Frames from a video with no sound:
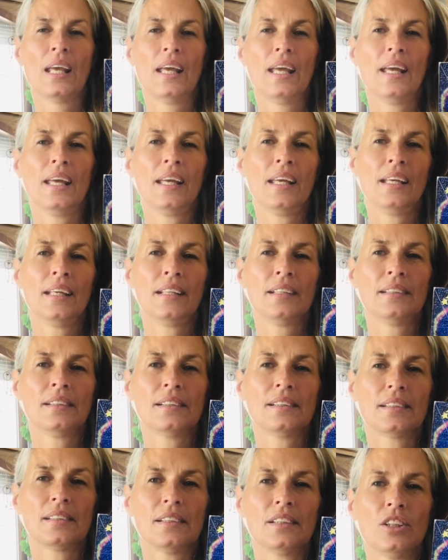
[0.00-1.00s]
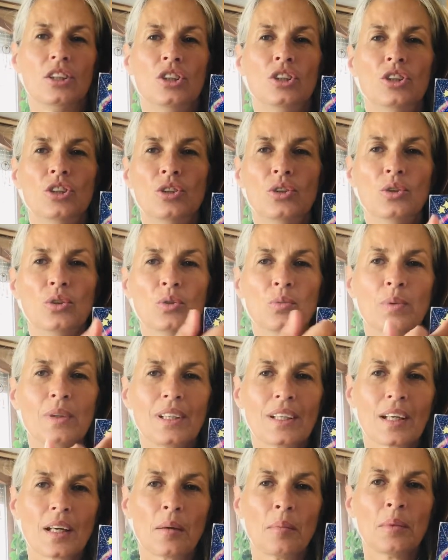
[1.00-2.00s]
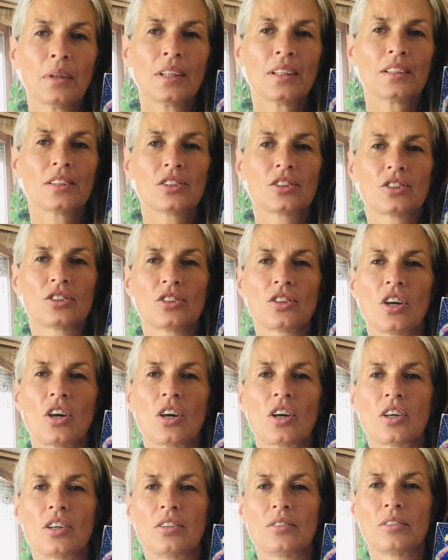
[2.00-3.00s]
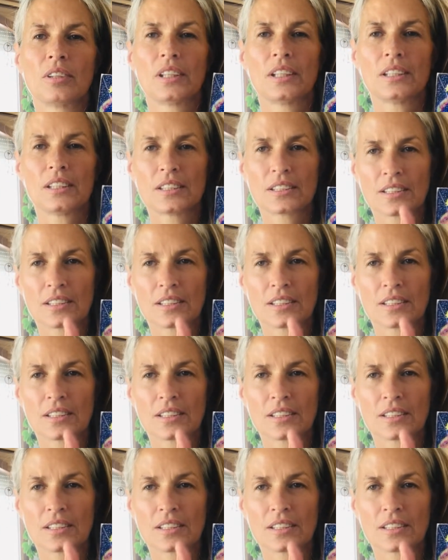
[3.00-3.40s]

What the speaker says: And you becoming the star, right? It's